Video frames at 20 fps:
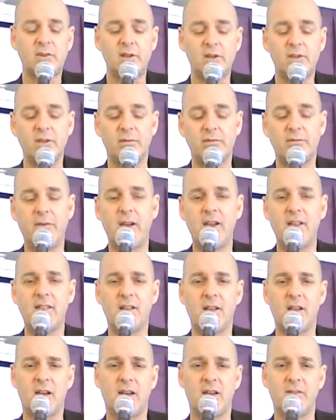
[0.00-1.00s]
The faith
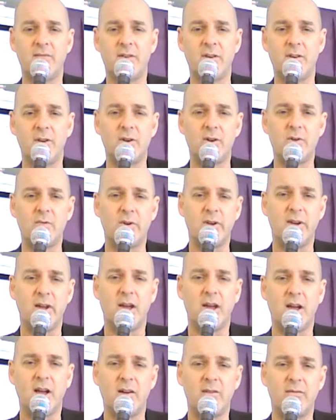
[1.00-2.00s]
life. And here we
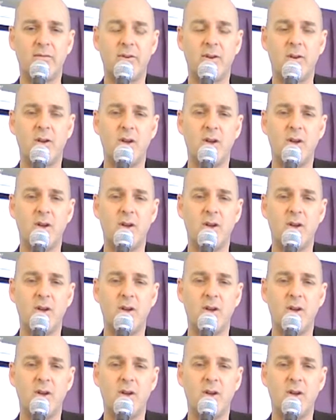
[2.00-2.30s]
have